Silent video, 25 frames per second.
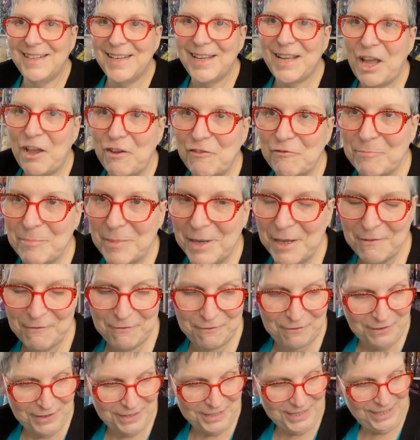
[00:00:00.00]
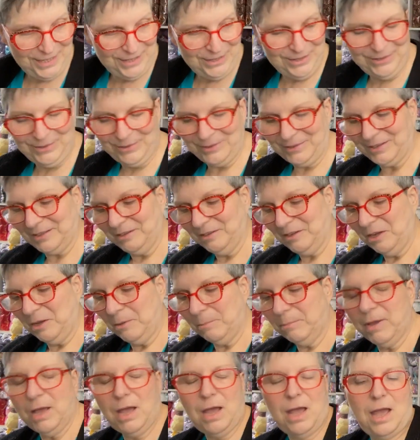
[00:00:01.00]
Gave me a funny look.
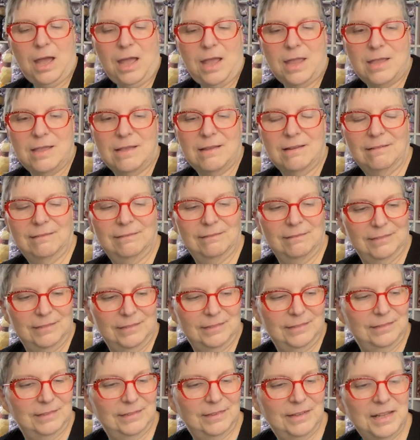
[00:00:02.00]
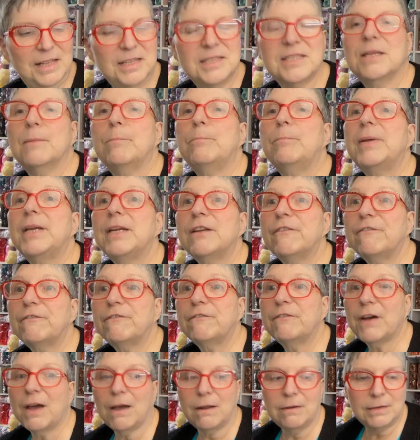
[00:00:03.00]
But hey, it's a bit of
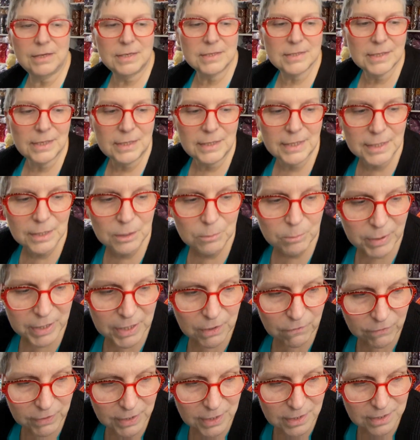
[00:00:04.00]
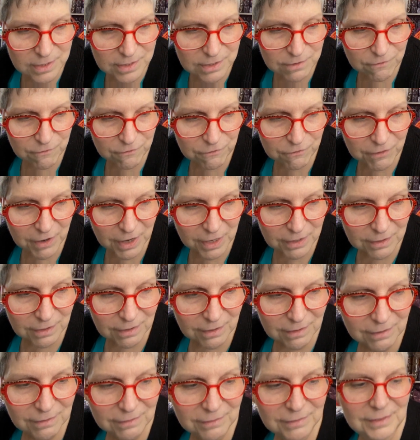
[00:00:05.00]
fun. It's a little bit of innocent fun.
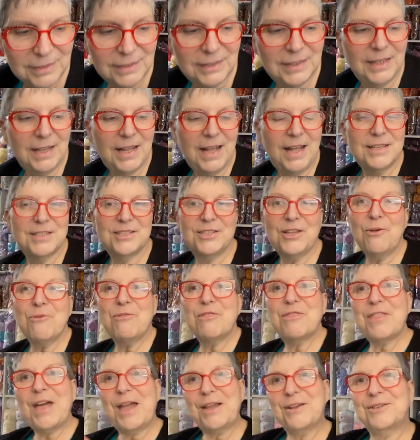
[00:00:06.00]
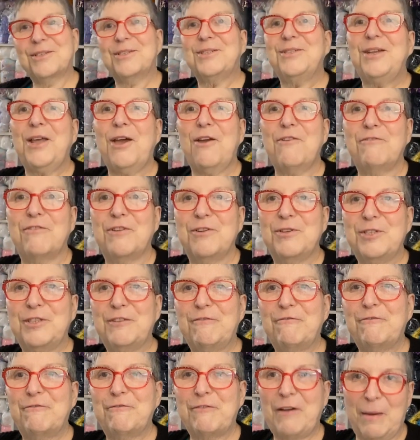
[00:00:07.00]
So thanks, Nova. It's
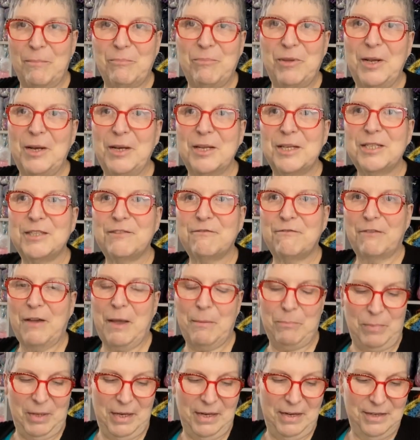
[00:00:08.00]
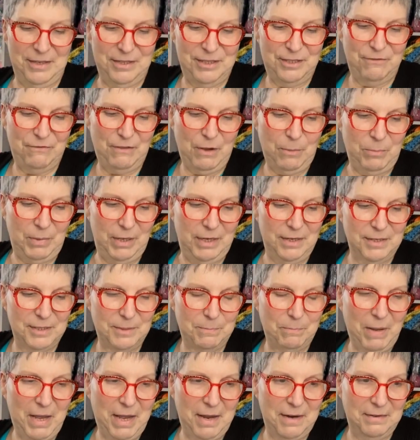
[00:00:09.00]
fabulous, fabulous, fabulous
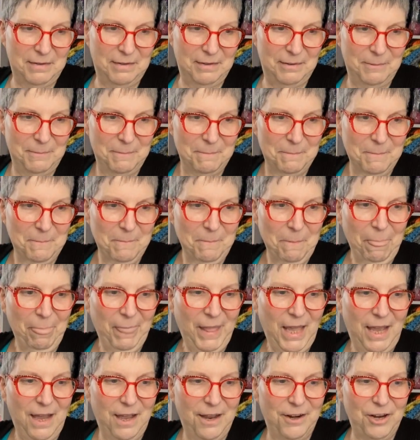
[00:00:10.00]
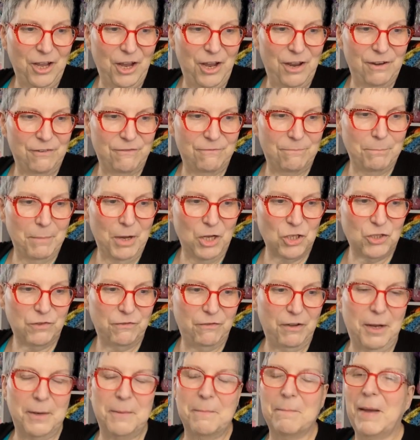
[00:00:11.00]
pattern. And I had much
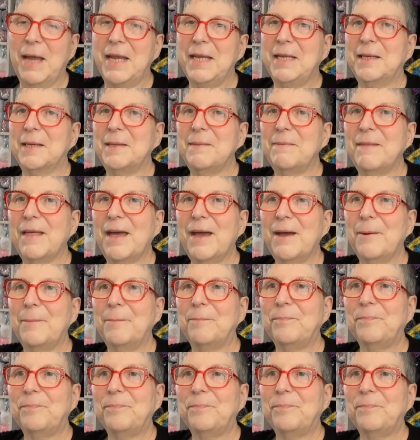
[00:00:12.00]
fun making that.